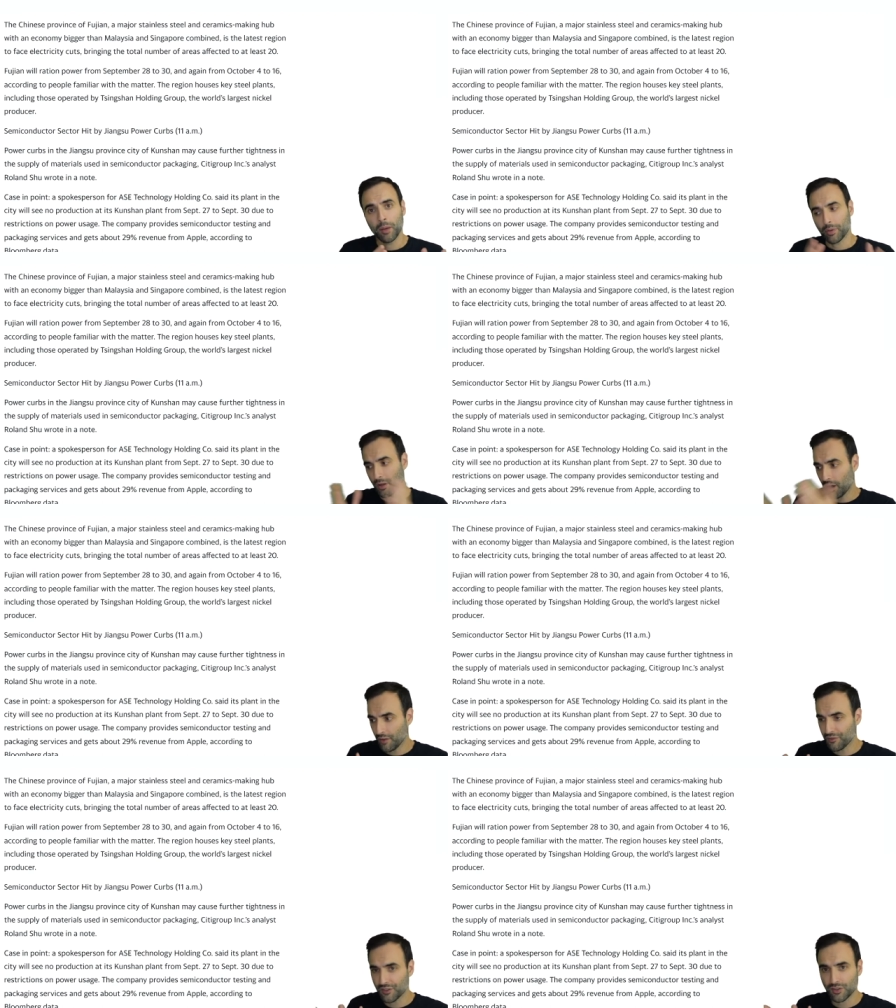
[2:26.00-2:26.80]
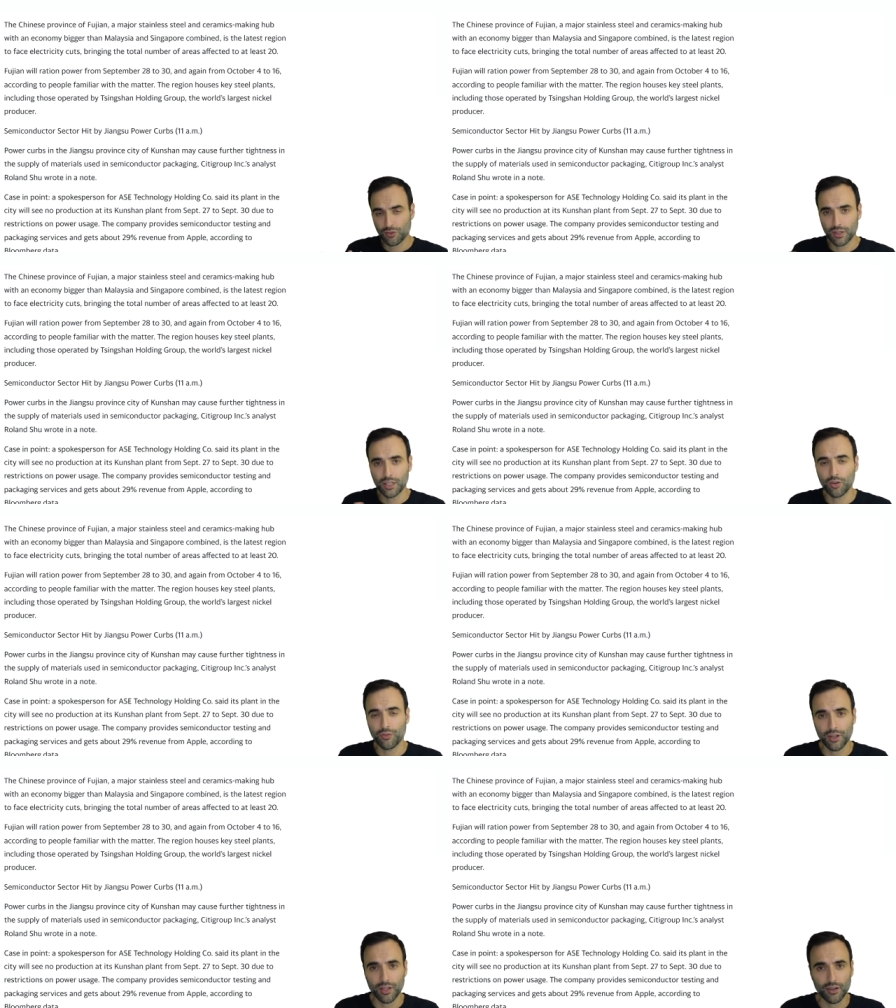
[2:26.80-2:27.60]
but off the screen
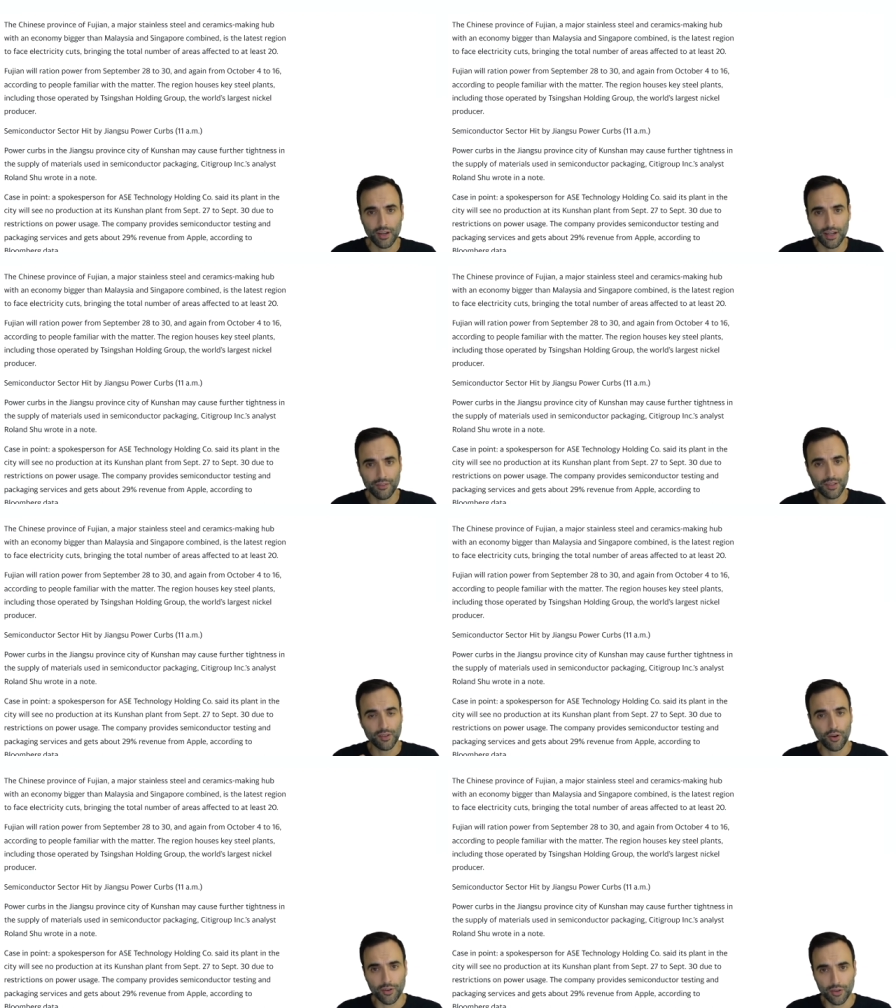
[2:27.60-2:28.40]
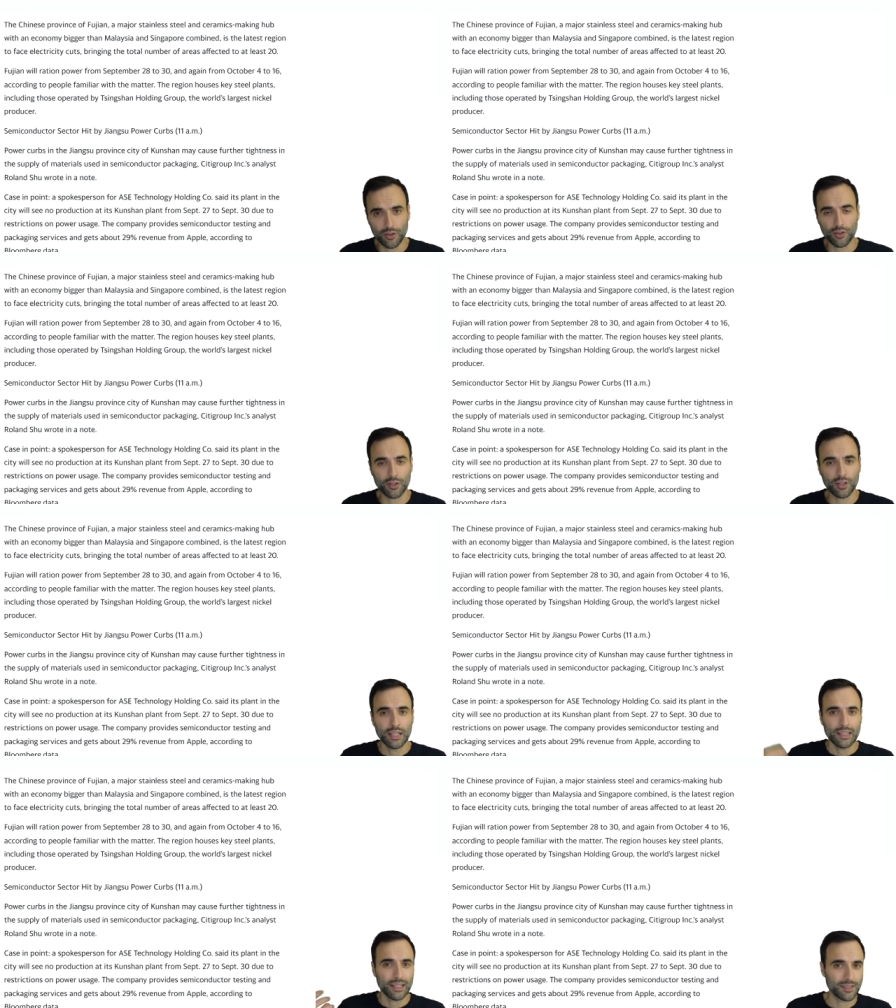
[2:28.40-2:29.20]
over here, I have this article
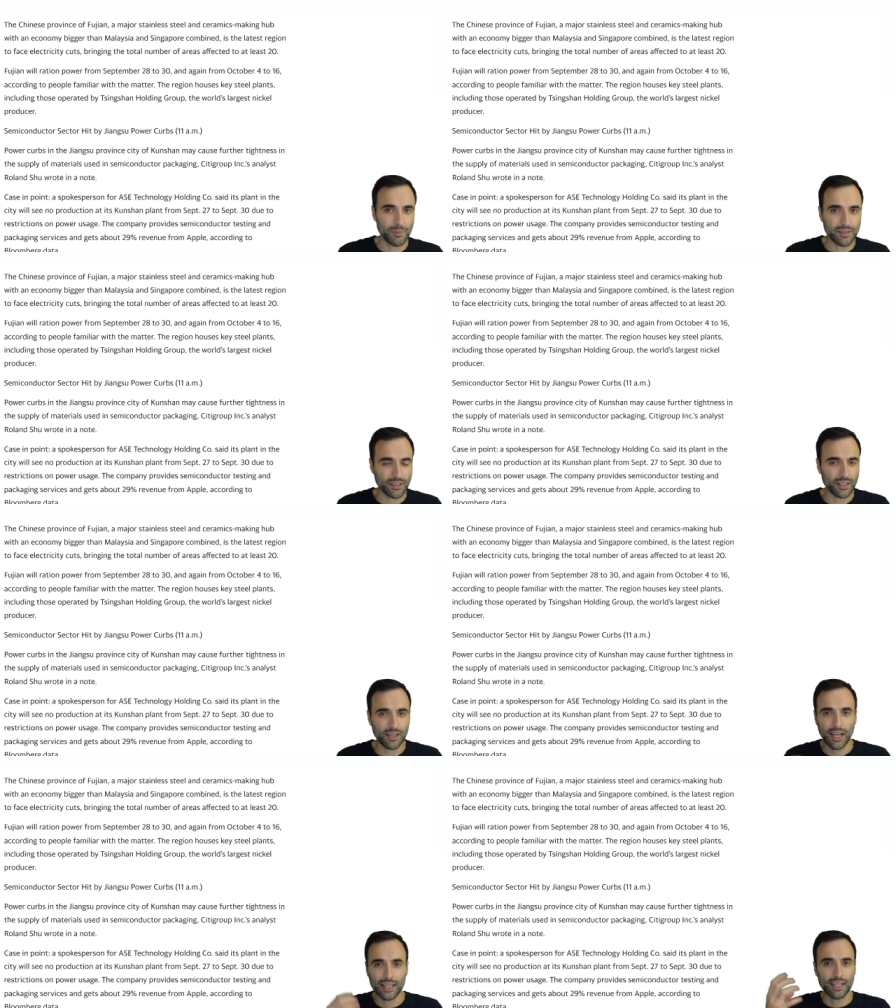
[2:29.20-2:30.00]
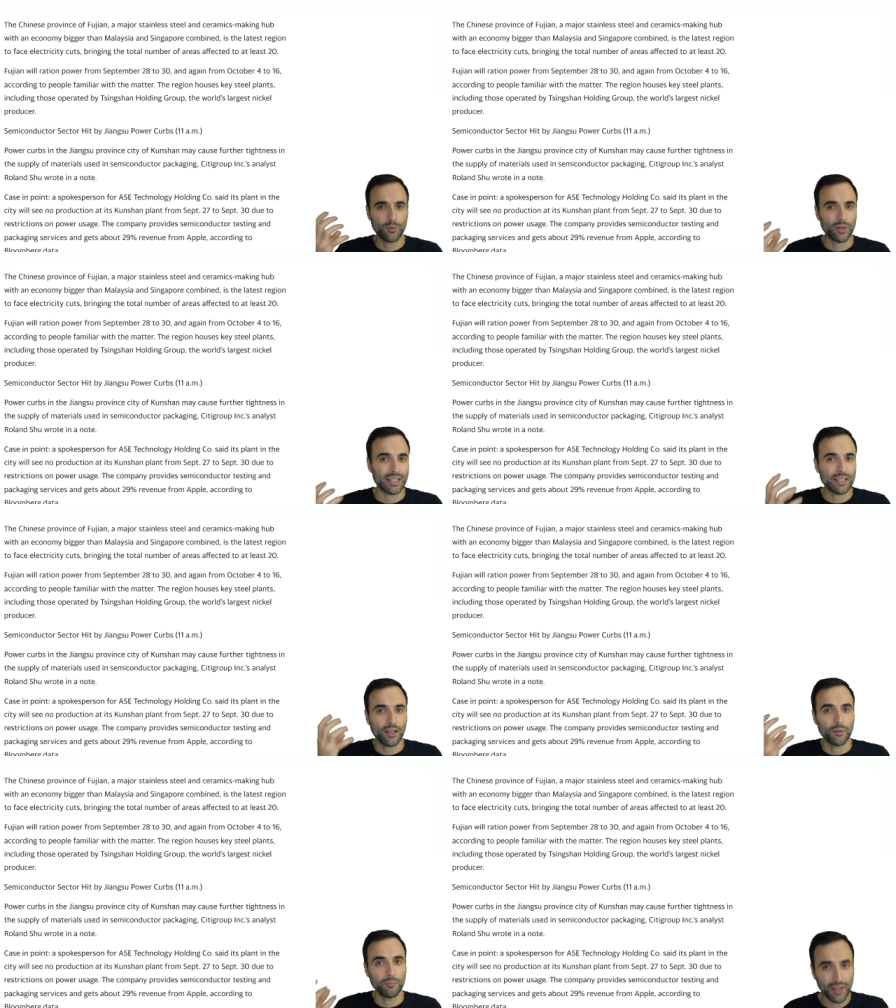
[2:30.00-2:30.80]
that's basically highlighting what
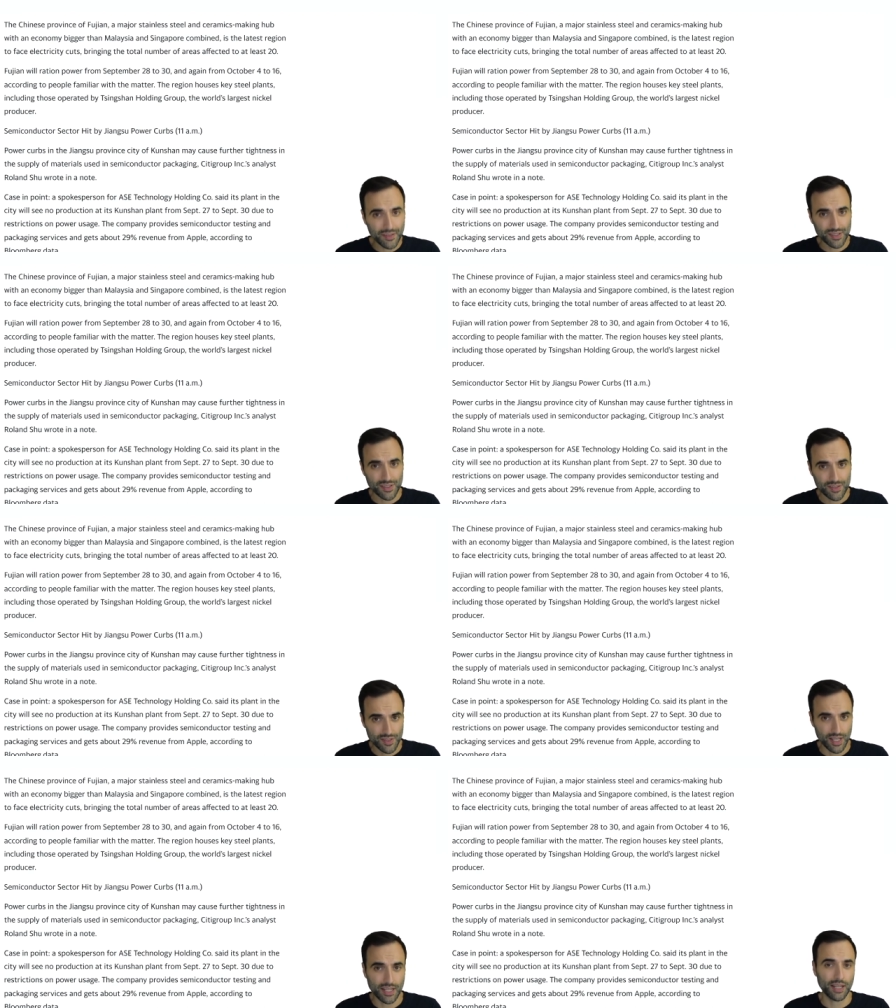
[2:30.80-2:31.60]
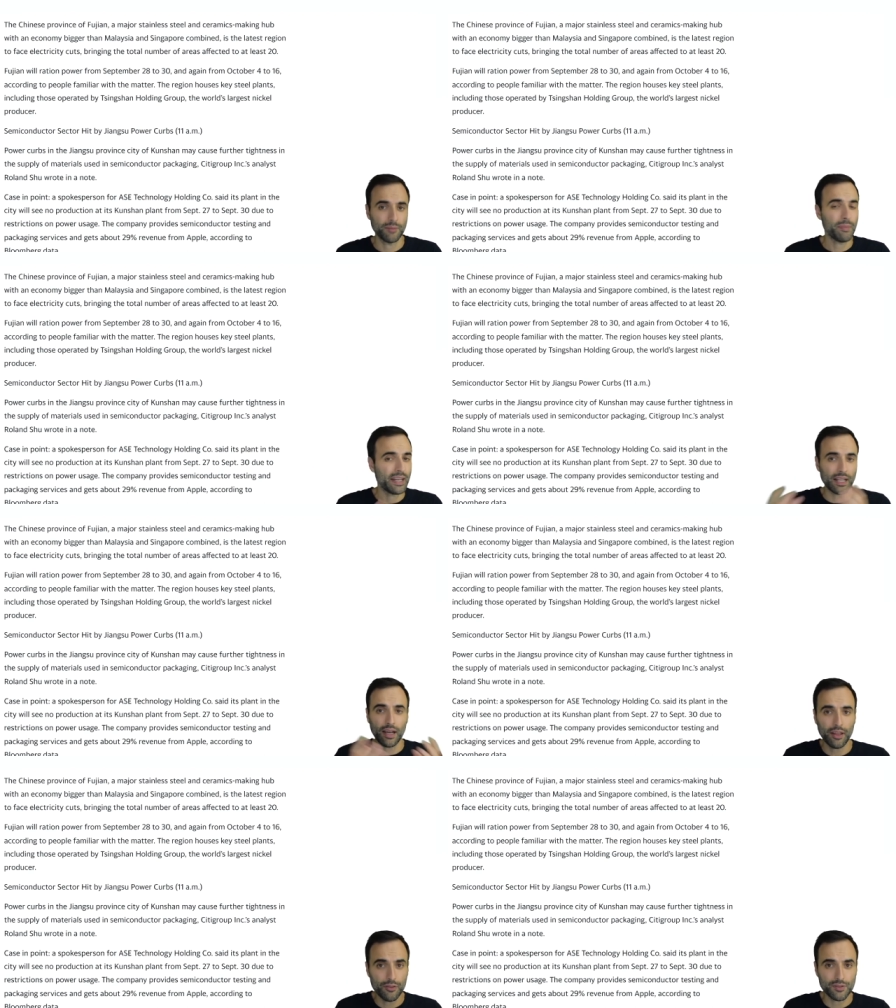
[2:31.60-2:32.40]
Elon Musk said, and many
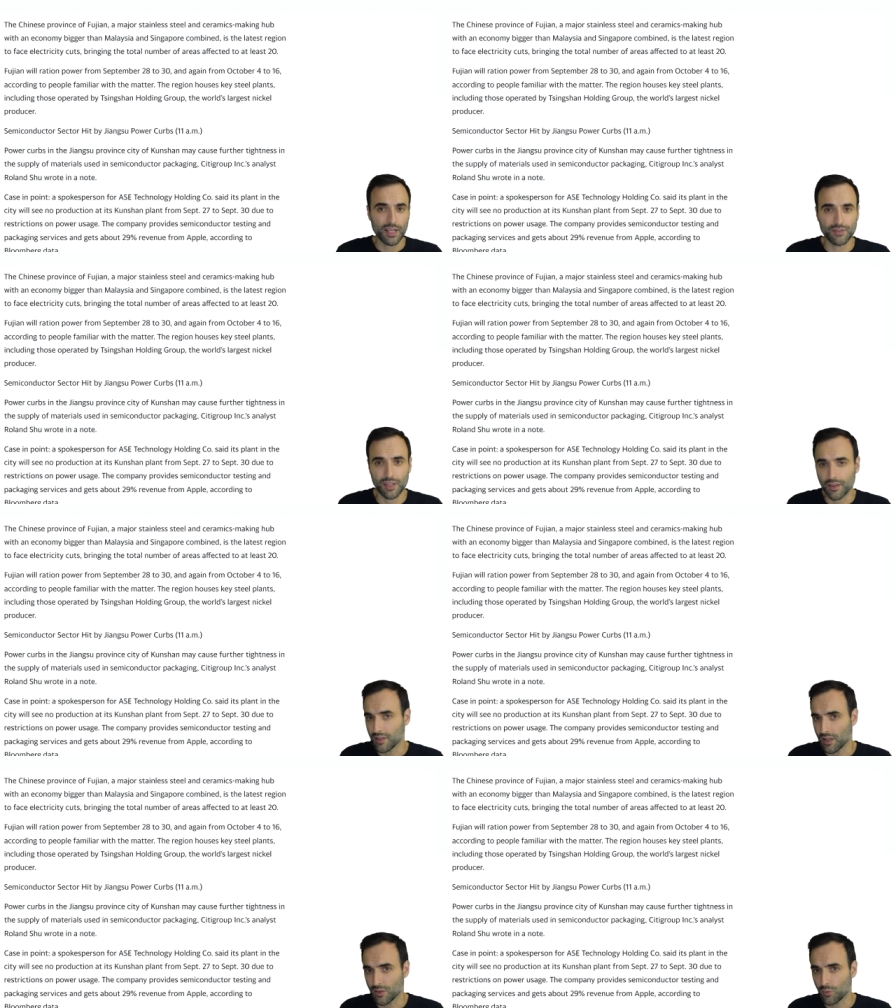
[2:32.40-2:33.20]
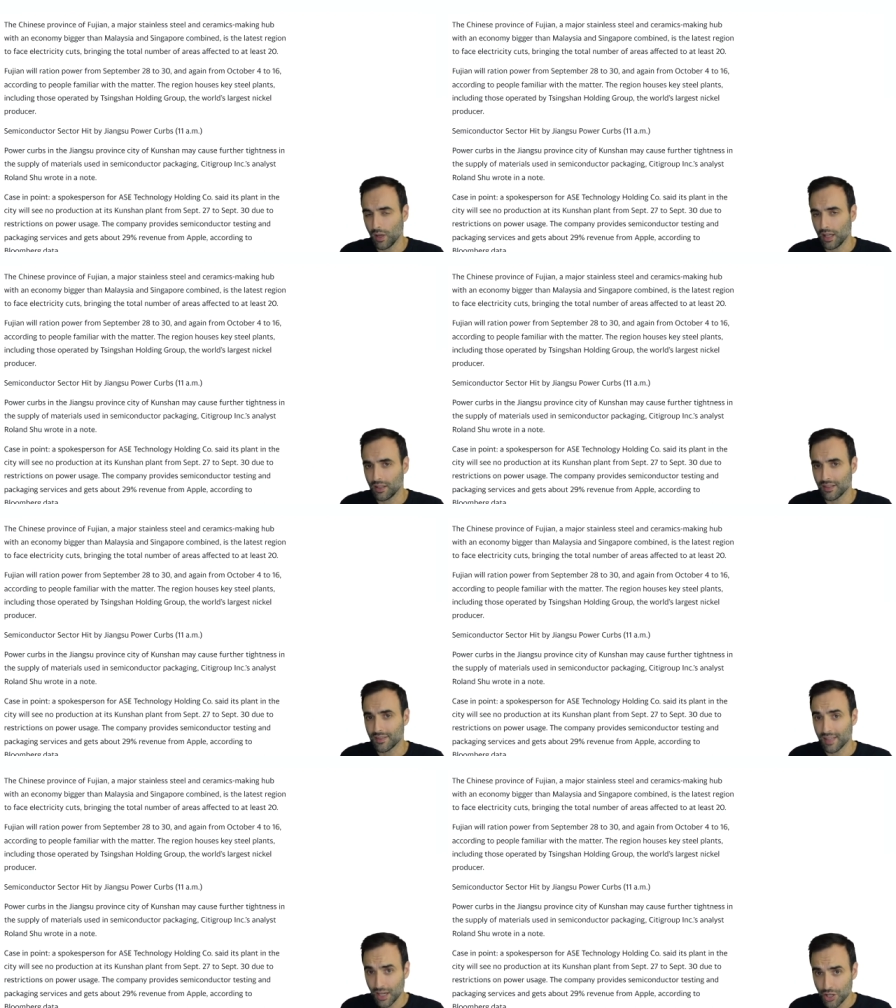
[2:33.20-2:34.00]
others have said this as well.
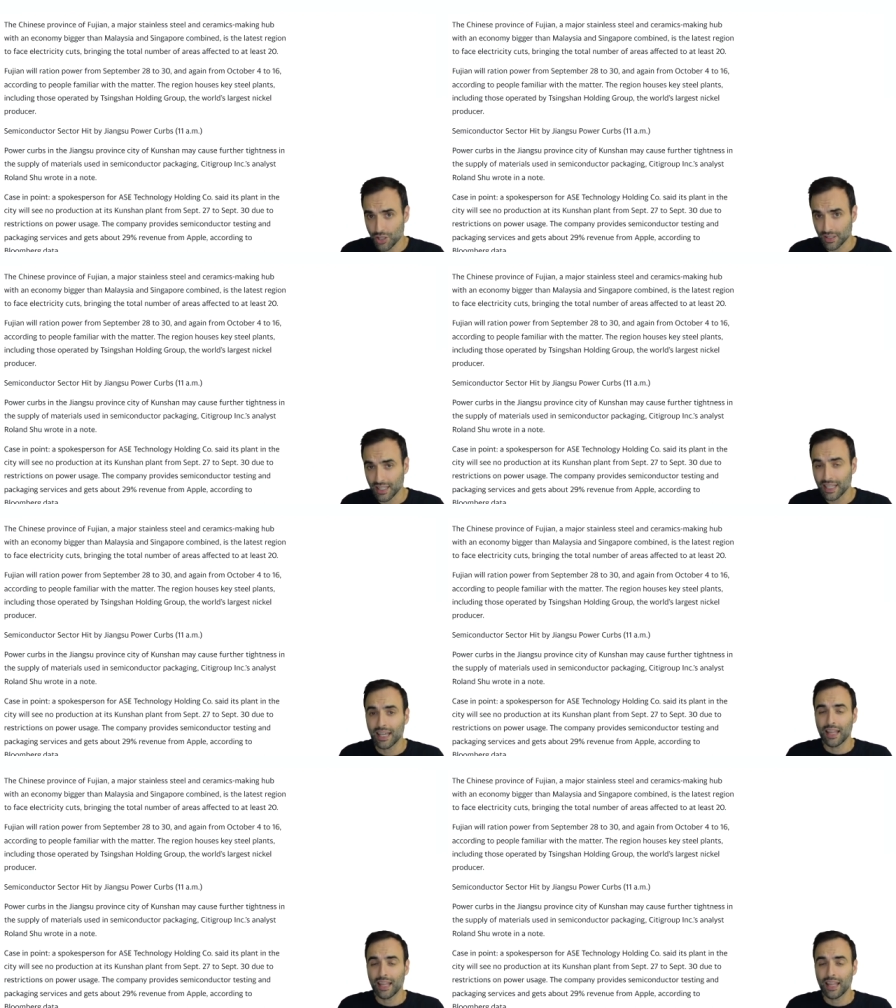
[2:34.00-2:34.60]
Essentially,